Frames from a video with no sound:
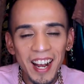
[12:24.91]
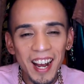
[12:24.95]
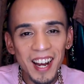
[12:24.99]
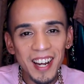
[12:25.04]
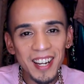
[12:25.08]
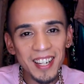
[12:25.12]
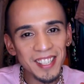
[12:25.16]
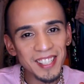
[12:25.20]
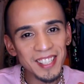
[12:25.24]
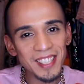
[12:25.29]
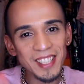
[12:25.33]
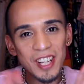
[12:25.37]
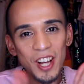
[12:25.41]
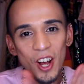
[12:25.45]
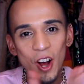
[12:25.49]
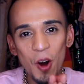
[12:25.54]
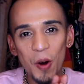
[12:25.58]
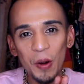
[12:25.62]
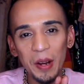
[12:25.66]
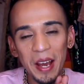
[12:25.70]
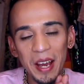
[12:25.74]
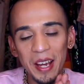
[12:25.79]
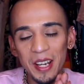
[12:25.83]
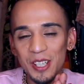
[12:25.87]
guys!
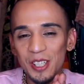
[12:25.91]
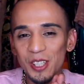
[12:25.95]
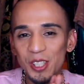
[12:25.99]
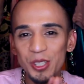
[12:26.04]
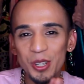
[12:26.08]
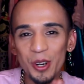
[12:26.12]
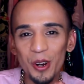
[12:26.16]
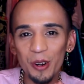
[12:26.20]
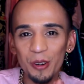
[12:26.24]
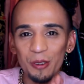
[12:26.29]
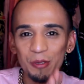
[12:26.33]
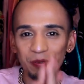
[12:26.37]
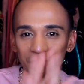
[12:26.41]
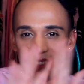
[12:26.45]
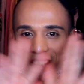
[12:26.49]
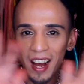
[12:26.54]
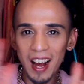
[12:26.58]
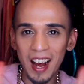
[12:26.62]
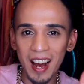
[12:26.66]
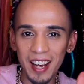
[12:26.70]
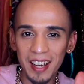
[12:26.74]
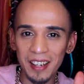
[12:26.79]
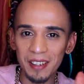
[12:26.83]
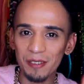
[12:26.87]
Okay, so
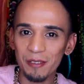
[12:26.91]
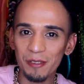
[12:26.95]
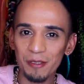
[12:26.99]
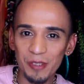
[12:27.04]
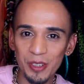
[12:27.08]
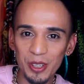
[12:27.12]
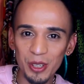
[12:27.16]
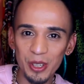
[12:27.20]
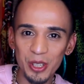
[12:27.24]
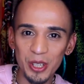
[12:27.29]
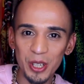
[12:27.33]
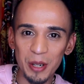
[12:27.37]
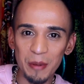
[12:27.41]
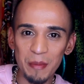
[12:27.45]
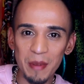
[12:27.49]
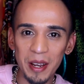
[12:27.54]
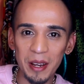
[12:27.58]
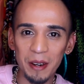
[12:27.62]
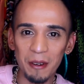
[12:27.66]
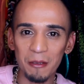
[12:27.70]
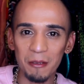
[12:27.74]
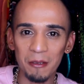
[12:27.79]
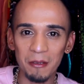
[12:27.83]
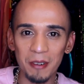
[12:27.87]
hi, future
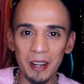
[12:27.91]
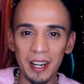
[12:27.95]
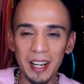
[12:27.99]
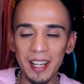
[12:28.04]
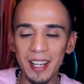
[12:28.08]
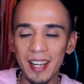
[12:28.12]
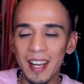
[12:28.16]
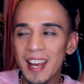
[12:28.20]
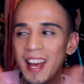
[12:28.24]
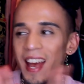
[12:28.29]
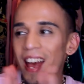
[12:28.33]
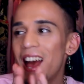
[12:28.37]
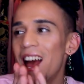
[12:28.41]
me, right?